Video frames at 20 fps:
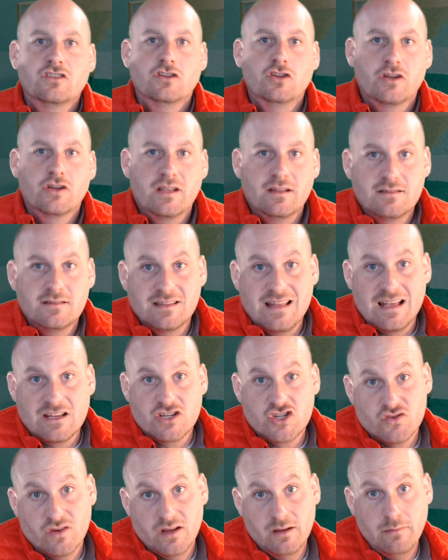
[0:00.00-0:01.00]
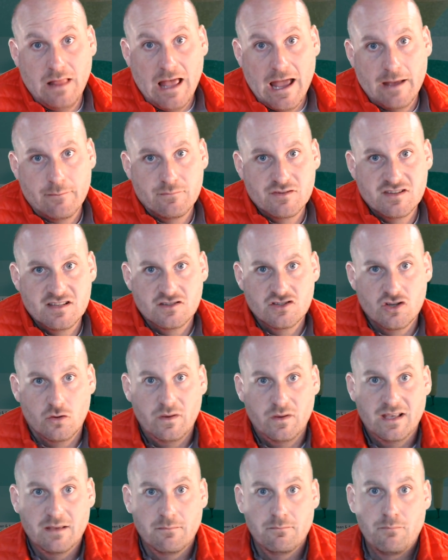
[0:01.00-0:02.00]
look into that Streamlabs so
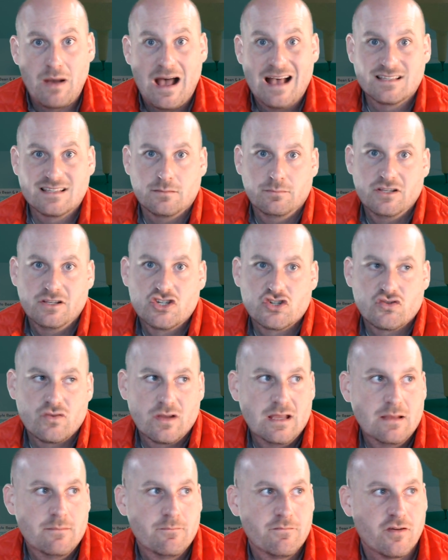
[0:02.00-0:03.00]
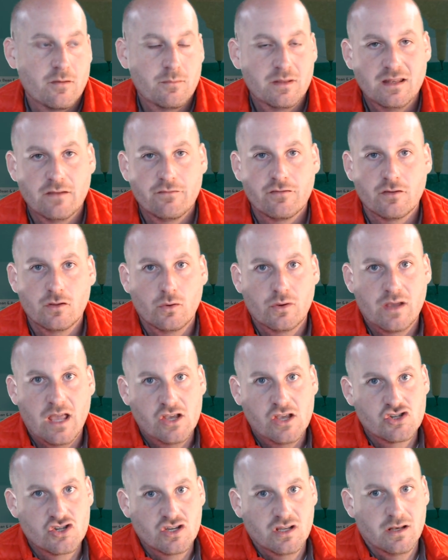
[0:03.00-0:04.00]
we can possibly stream from a different
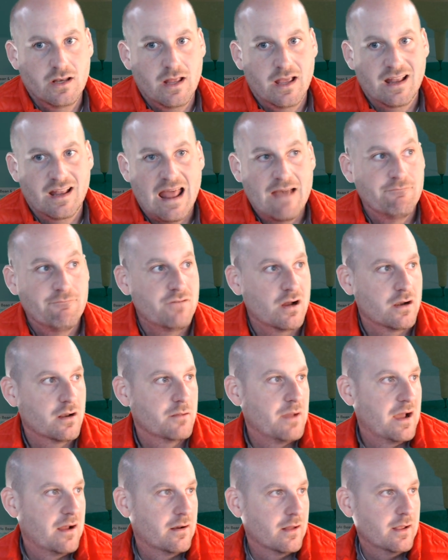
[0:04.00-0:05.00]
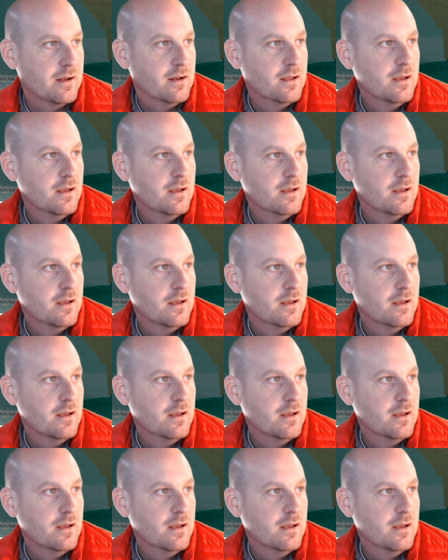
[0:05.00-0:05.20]
location and have fun about it.